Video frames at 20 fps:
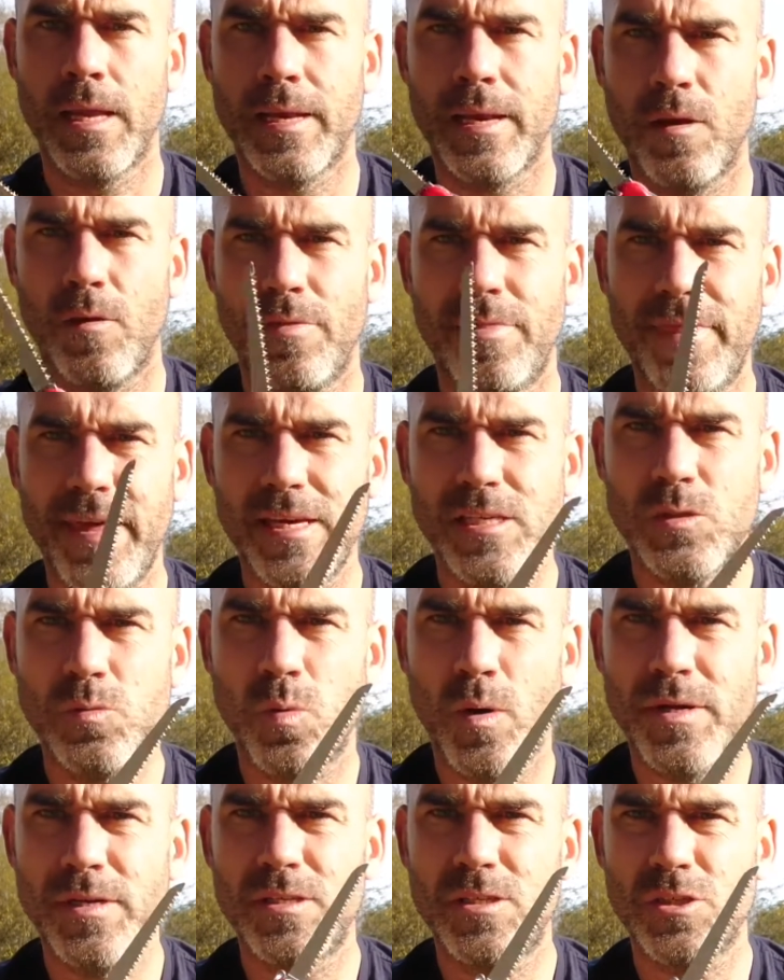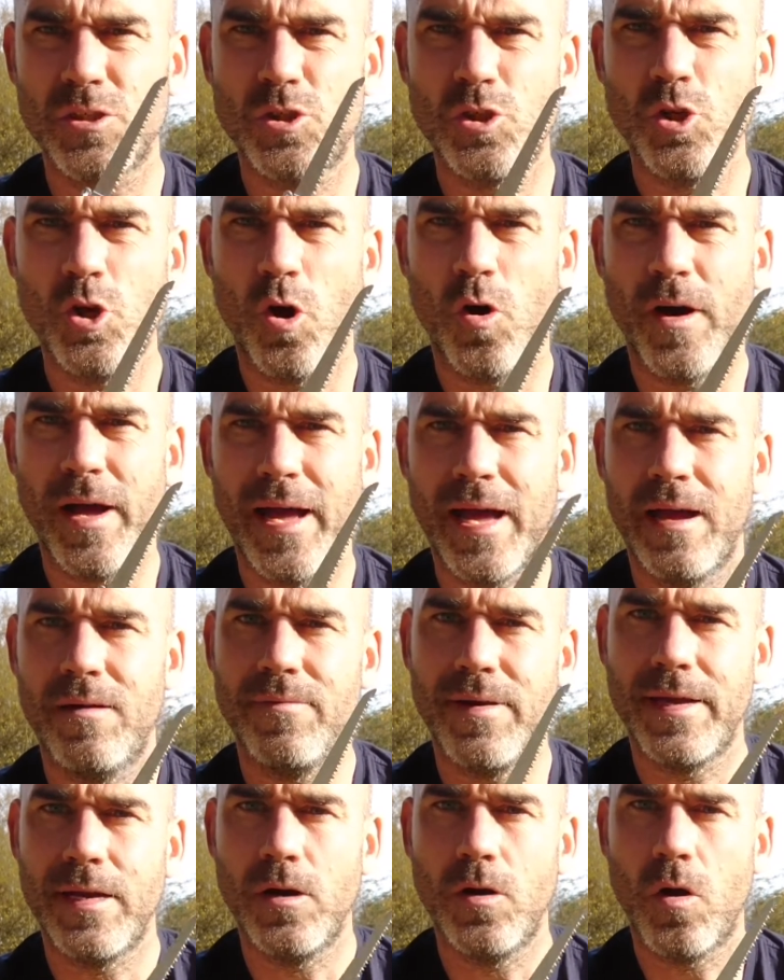Now this one does not
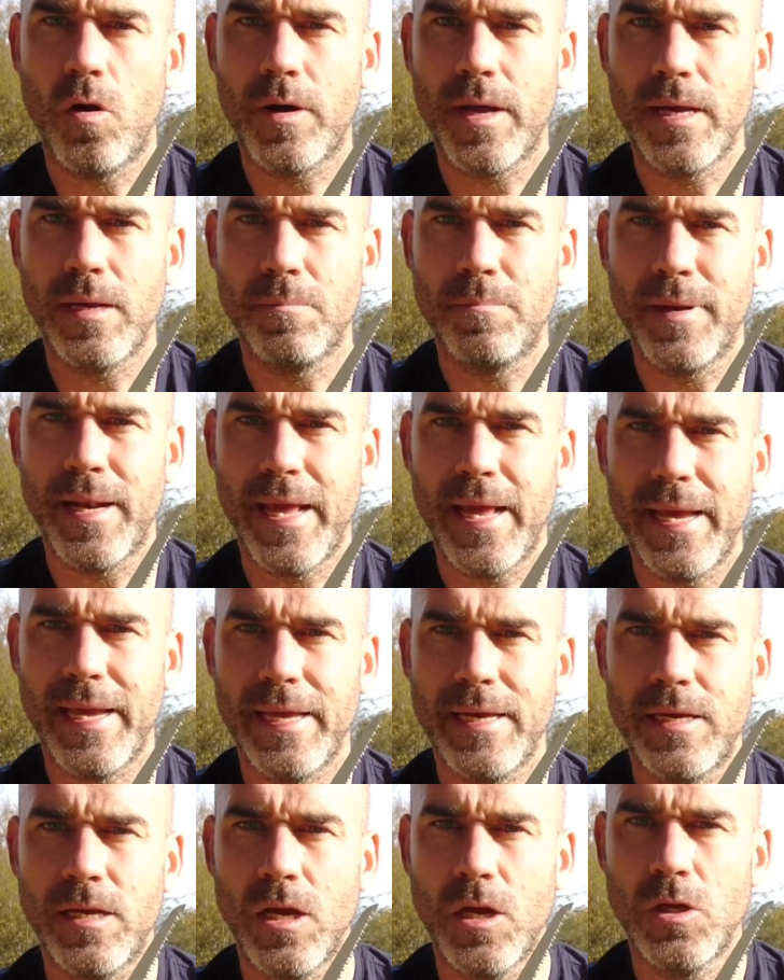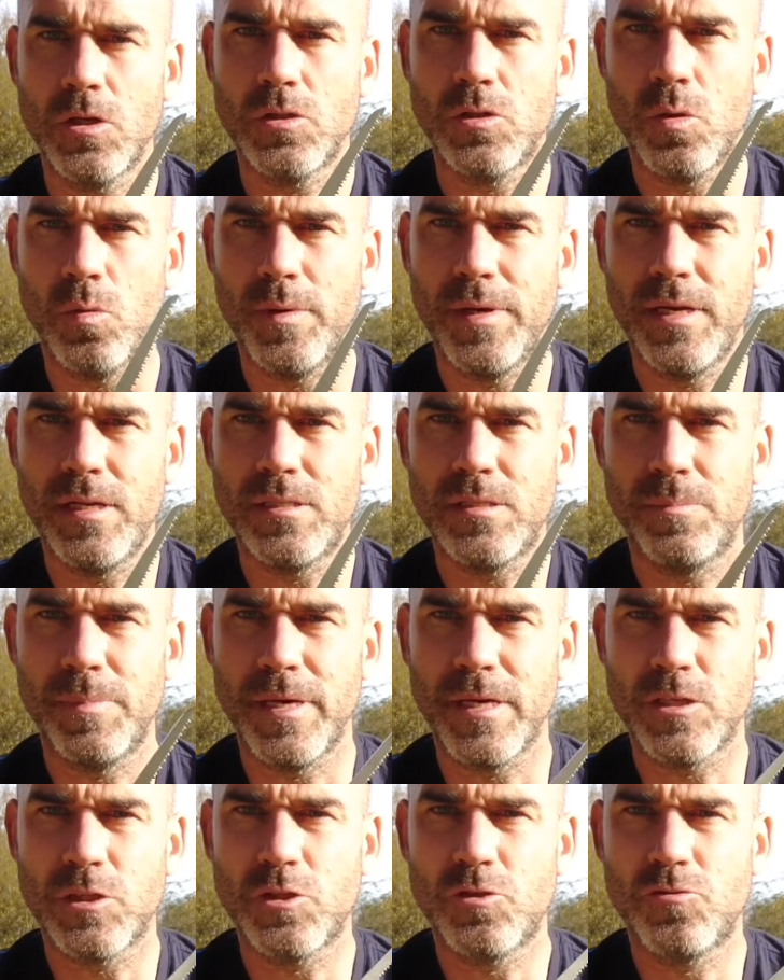have a locking blade, so we need to
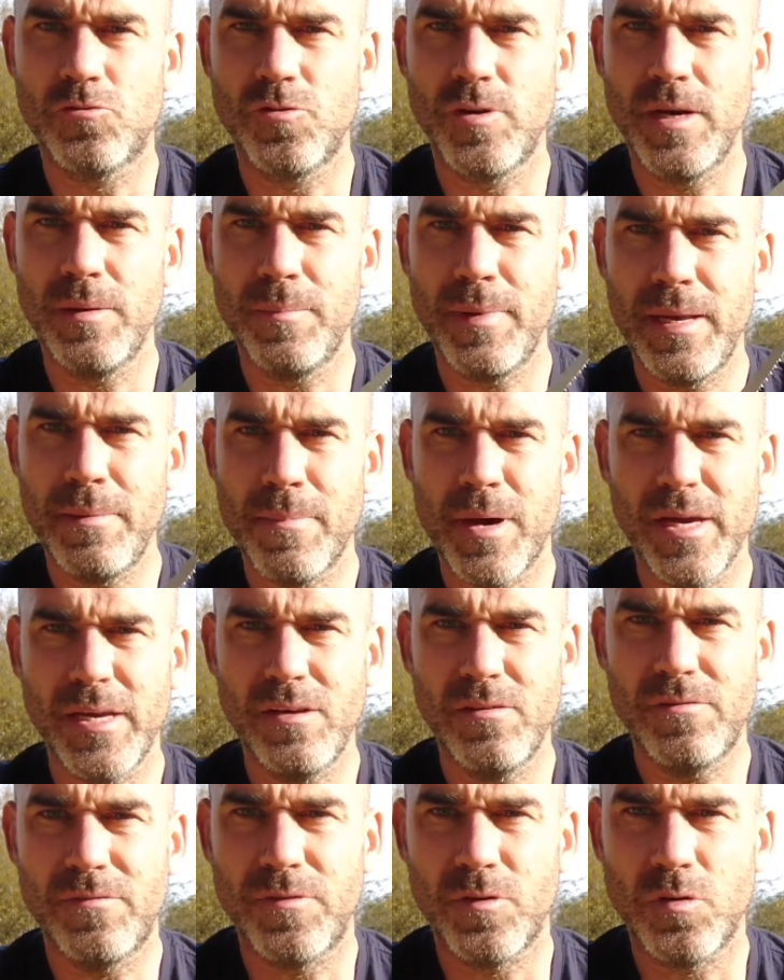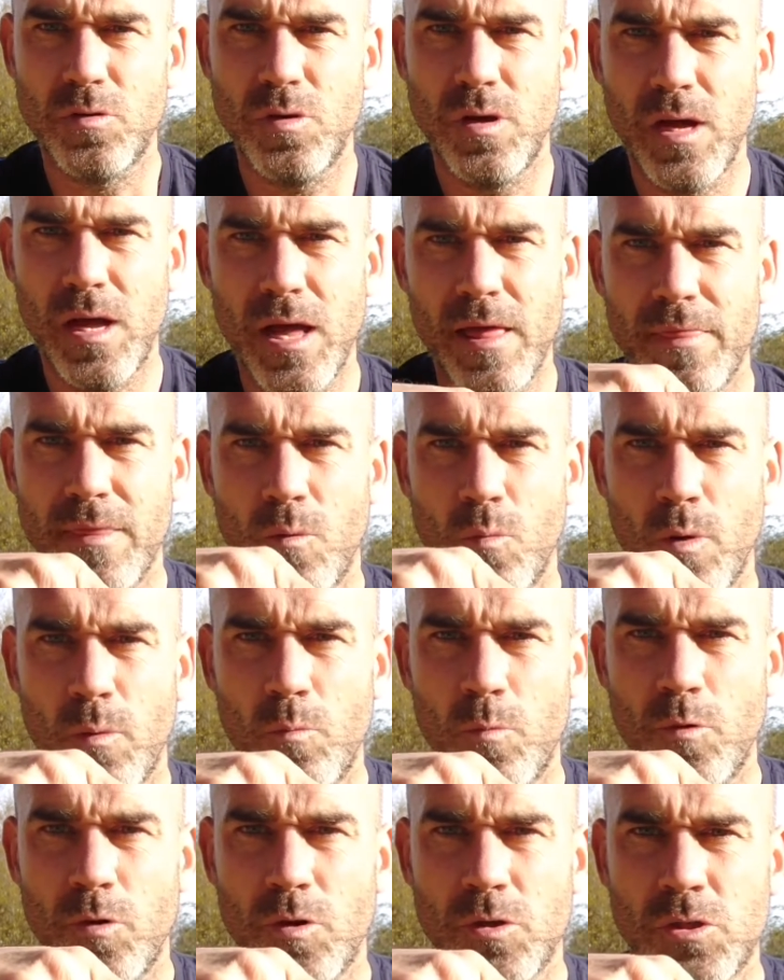be extremely mindful that
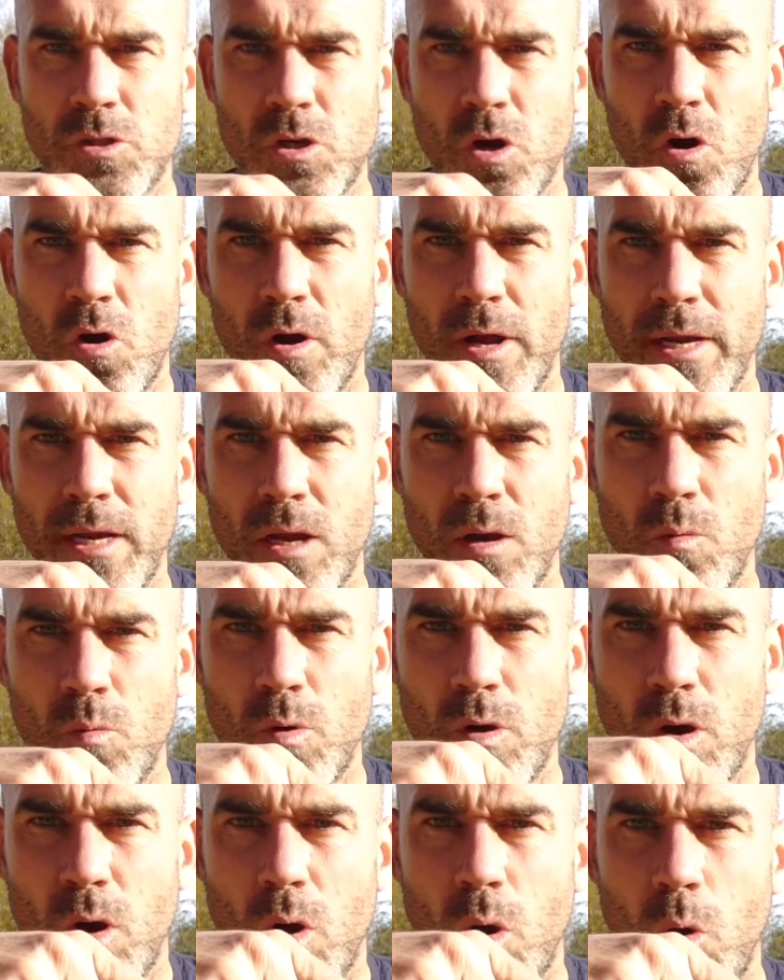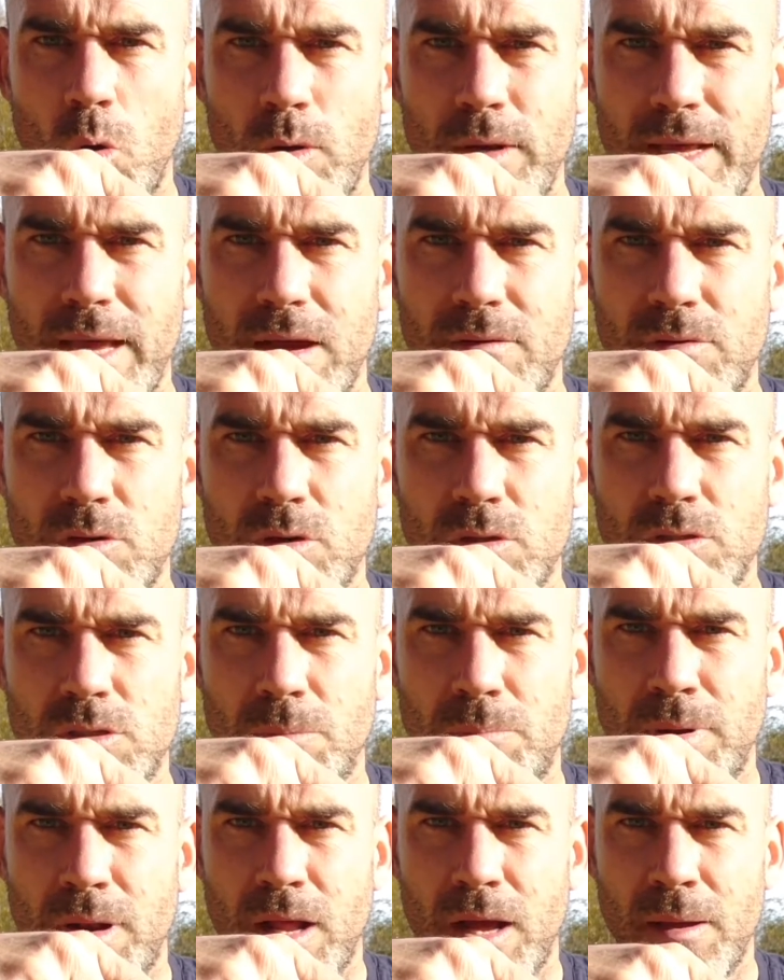when we're sawing, we're only ever going to
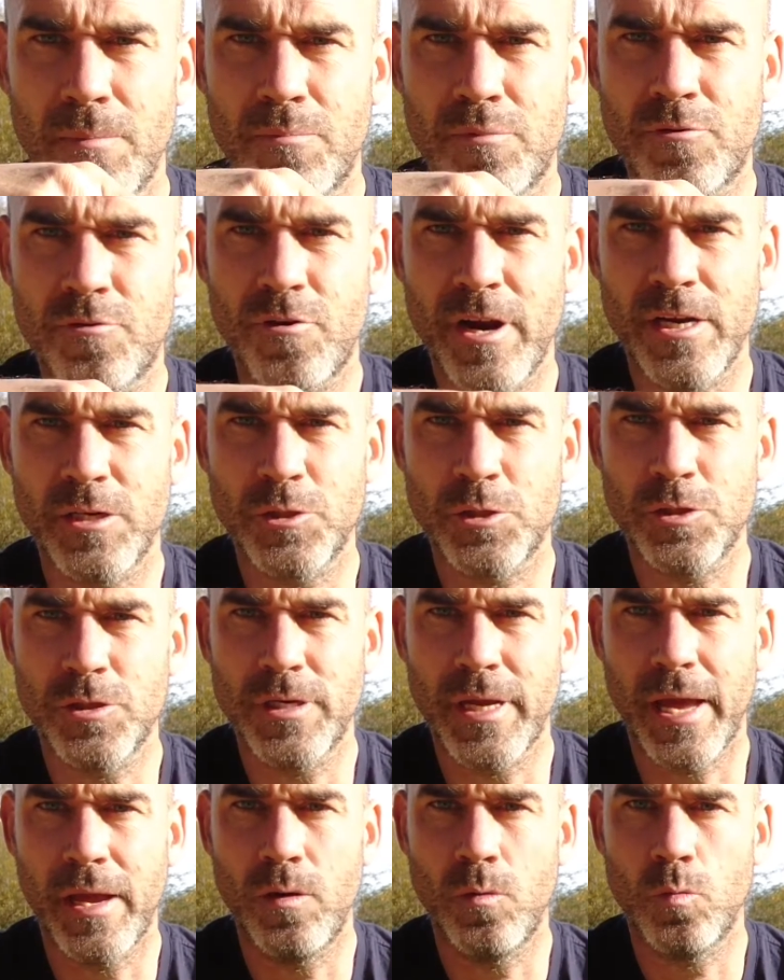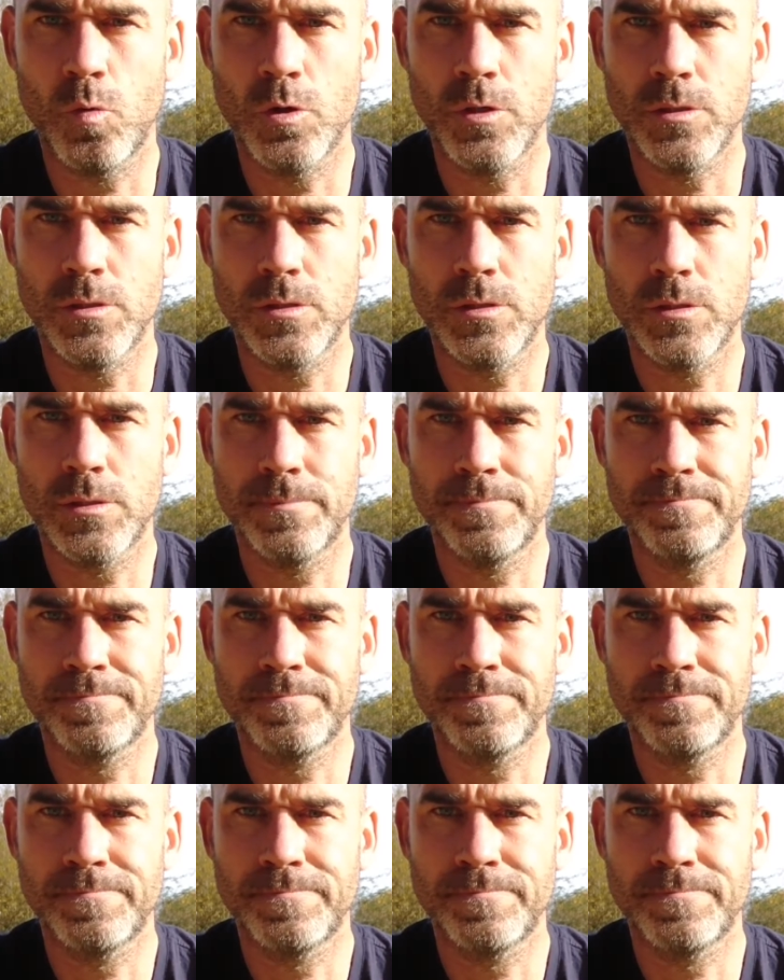apply pressure downwards.